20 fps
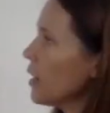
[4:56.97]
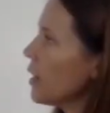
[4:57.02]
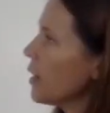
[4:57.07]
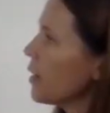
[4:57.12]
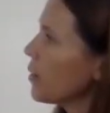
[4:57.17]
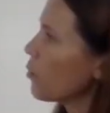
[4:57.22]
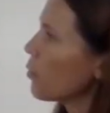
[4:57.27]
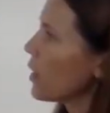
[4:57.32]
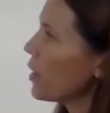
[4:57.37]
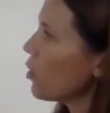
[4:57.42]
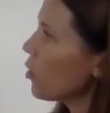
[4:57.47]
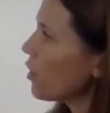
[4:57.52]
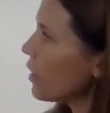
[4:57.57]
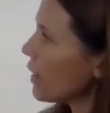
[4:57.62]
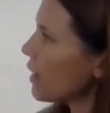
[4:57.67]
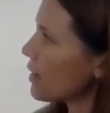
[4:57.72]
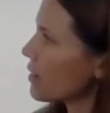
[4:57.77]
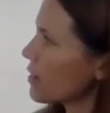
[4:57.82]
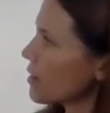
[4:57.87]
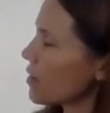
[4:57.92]
We're not
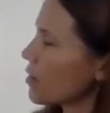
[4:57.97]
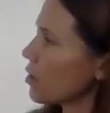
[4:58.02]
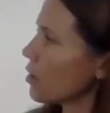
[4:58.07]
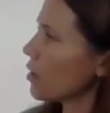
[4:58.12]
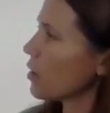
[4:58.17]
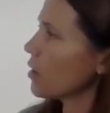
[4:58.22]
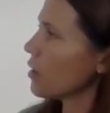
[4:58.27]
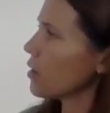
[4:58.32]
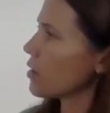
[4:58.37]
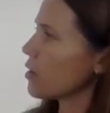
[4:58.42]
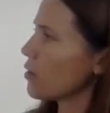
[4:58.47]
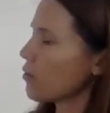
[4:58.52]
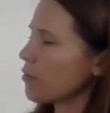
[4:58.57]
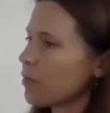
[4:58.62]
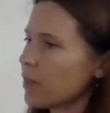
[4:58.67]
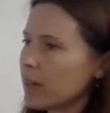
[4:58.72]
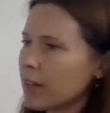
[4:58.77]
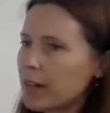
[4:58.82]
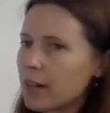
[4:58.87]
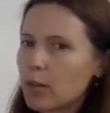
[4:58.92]
asked to
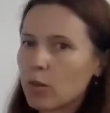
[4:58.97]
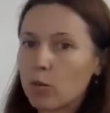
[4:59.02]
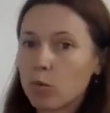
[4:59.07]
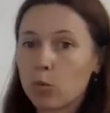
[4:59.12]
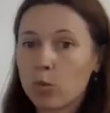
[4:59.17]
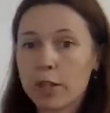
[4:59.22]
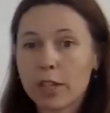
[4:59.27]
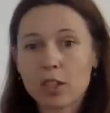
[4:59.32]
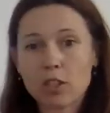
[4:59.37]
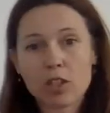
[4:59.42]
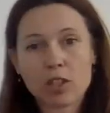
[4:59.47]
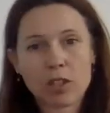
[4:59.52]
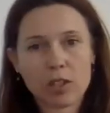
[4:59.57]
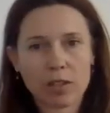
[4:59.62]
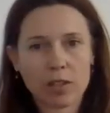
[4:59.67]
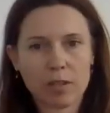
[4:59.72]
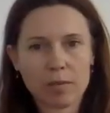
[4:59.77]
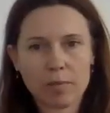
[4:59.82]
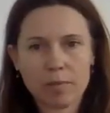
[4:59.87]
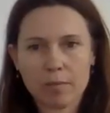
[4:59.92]
find which
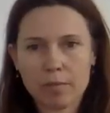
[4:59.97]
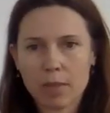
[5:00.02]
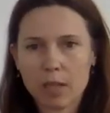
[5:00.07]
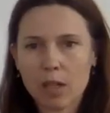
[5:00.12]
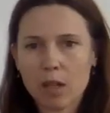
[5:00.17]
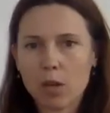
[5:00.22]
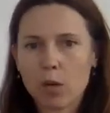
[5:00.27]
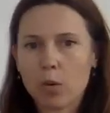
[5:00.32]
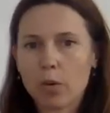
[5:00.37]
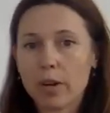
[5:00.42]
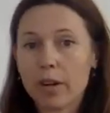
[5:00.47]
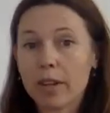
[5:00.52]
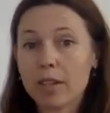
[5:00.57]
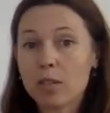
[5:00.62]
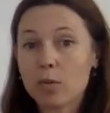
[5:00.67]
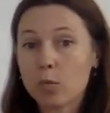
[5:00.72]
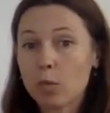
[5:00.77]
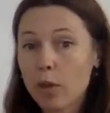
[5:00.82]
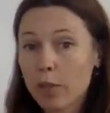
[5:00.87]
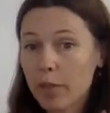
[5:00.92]
term. We're
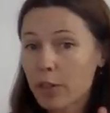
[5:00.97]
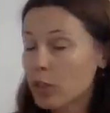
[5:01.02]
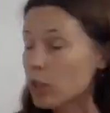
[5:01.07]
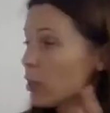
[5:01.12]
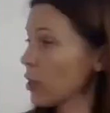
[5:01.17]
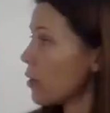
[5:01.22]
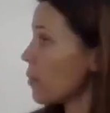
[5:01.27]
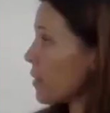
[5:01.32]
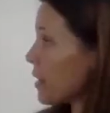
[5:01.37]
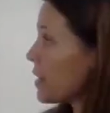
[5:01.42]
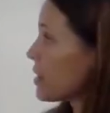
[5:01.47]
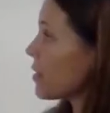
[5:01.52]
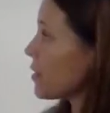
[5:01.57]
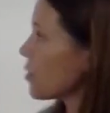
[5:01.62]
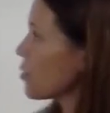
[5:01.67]
asked what the term is.